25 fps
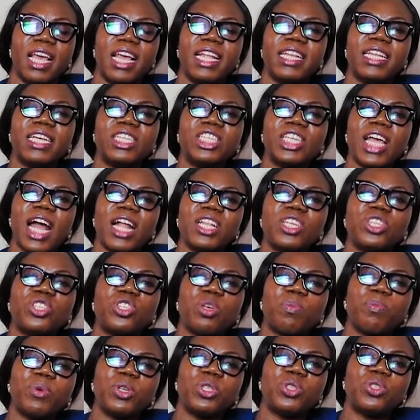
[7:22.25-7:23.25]
The child is
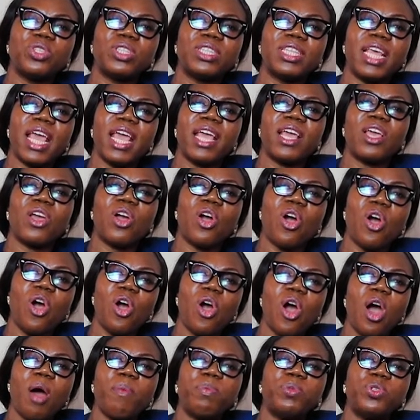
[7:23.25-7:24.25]
supposed to take
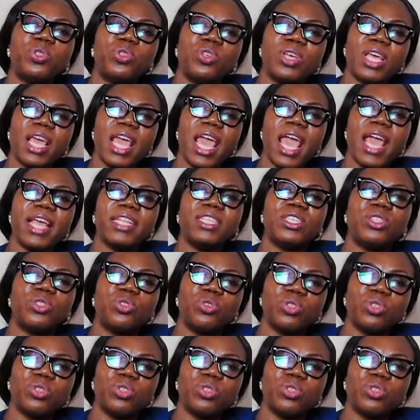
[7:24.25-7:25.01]
up to 8